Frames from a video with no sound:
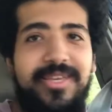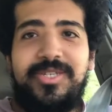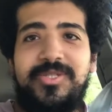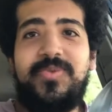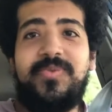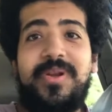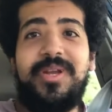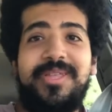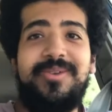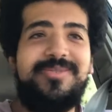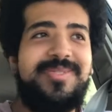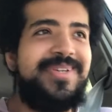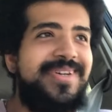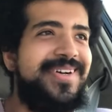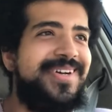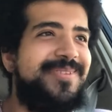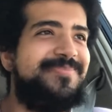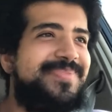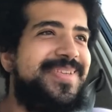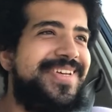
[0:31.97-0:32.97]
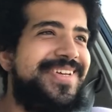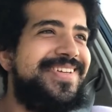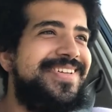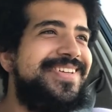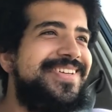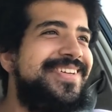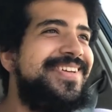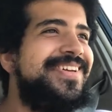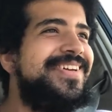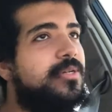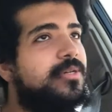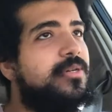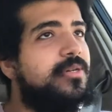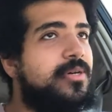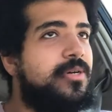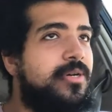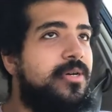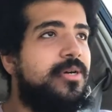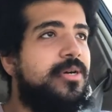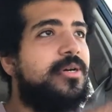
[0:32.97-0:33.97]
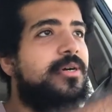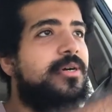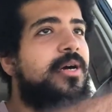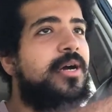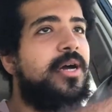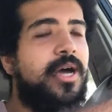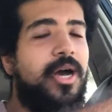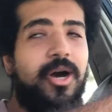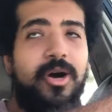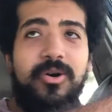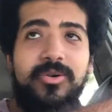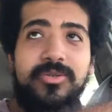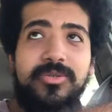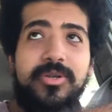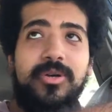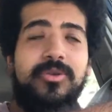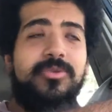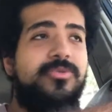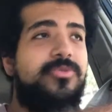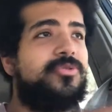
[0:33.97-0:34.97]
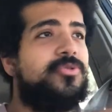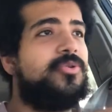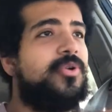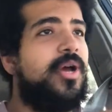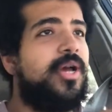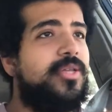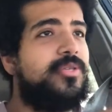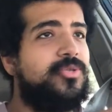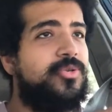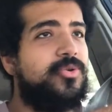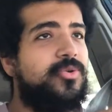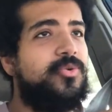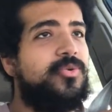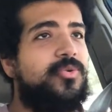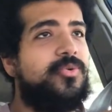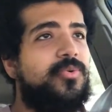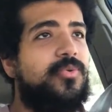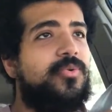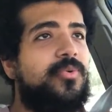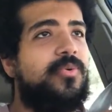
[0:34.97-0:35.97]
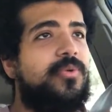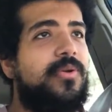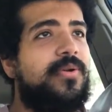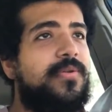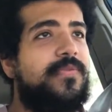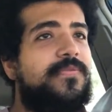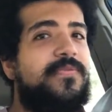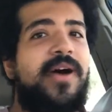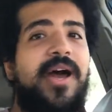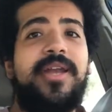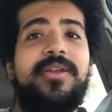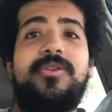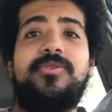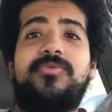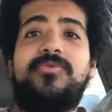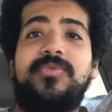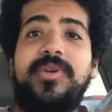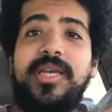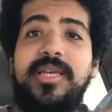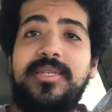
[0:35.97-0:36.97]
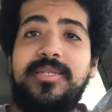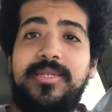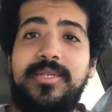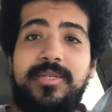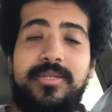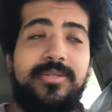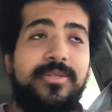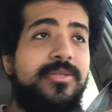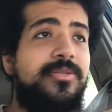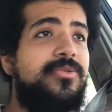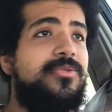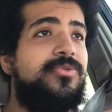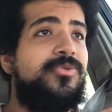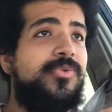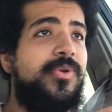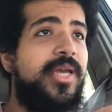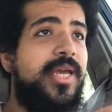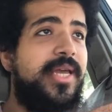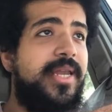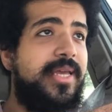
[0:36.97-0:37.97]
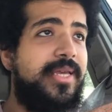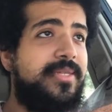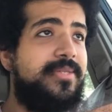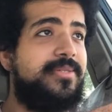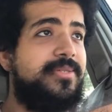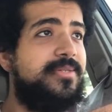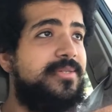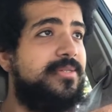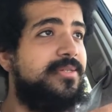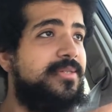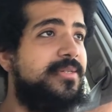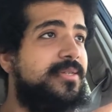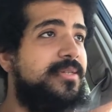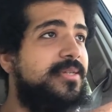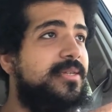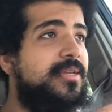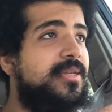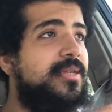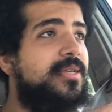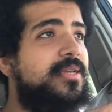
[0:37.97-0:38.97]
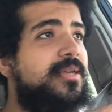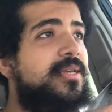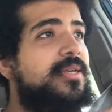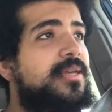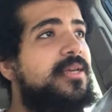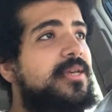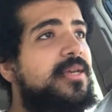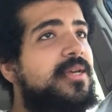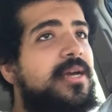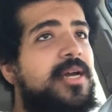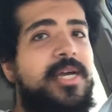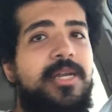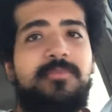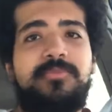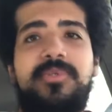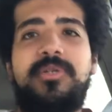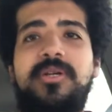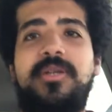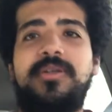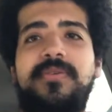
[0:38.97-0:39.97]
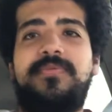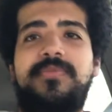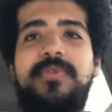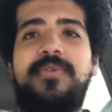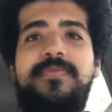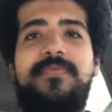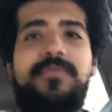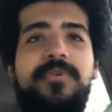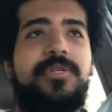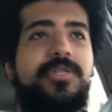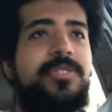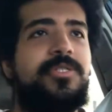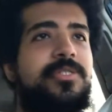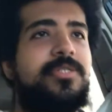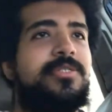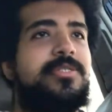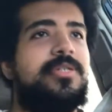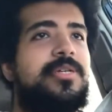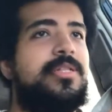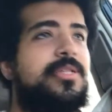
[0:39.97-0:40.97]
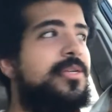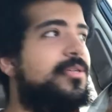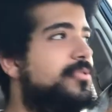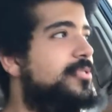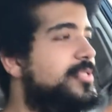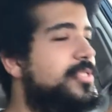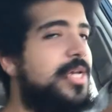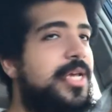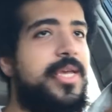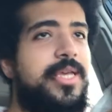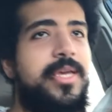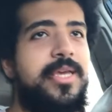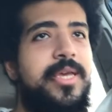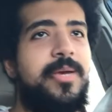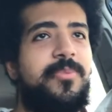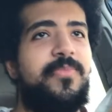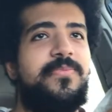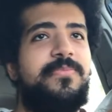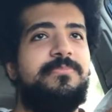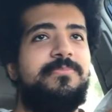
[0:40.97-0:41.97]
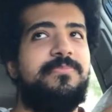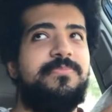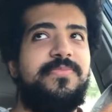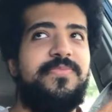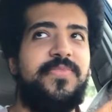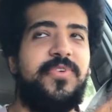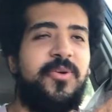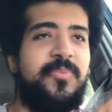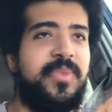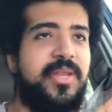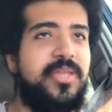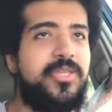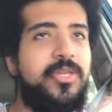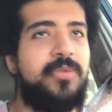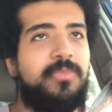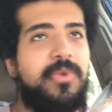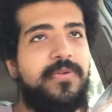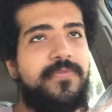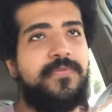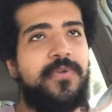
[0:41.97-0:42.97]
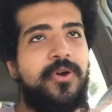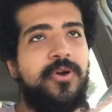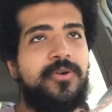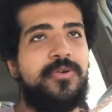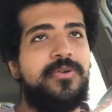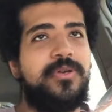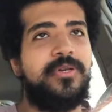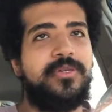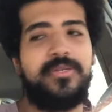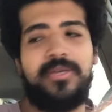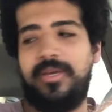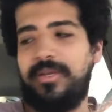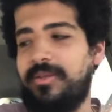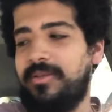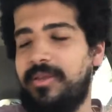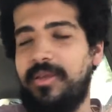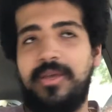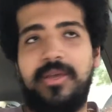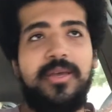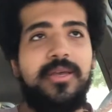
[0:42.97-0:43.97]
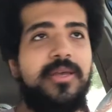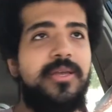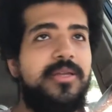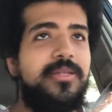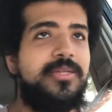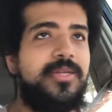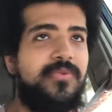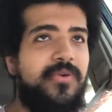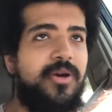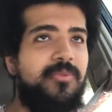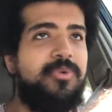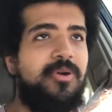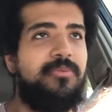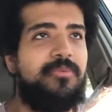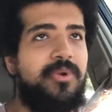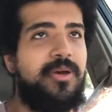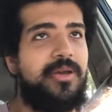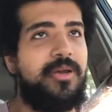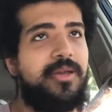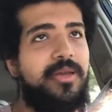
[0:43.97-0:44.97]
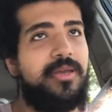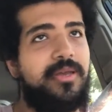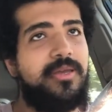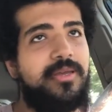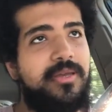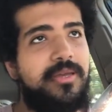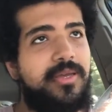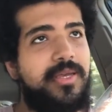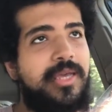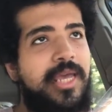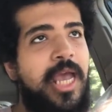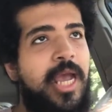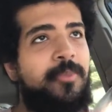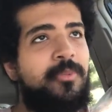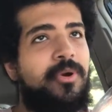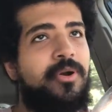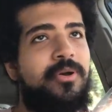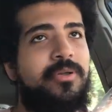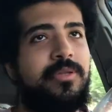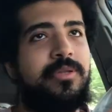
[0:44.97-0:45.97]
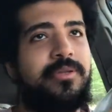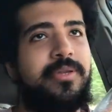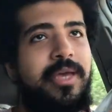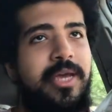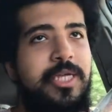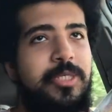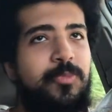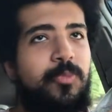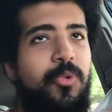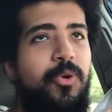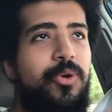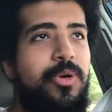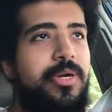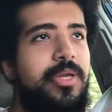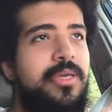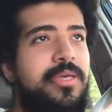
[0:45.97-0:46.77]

this is one of those times. oh, I also try to find a reason to get it. And I'm sorry if the footage is a little shaky filming this on my phone because I didn't want to put my camera on the dashboard.